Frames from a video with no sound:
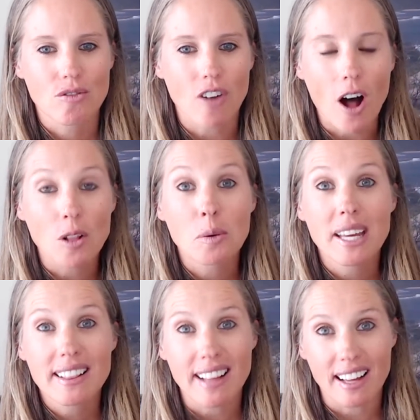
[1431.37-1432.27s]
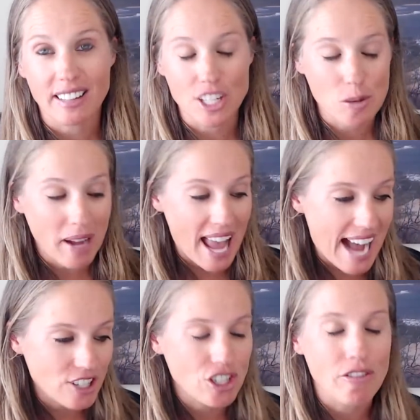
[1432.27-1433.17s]
following that, you might
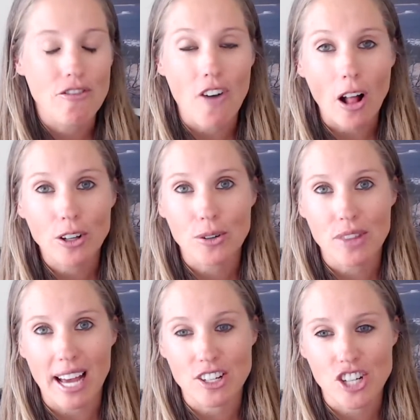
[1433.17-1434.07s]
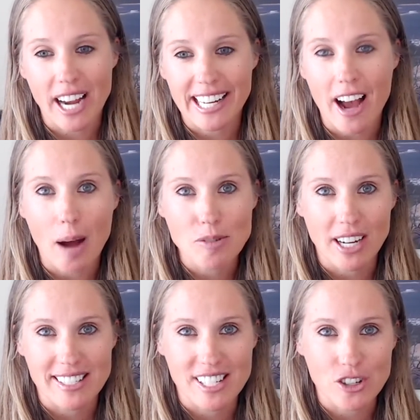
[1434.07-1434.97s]
actually follow that shiny
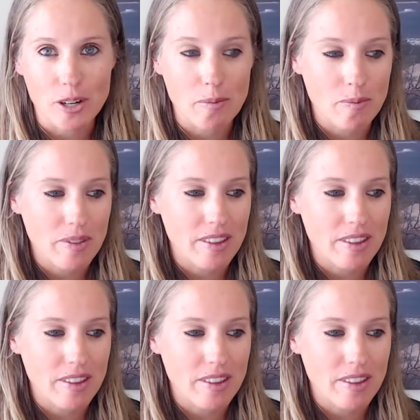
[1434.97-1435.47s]
object syndrome.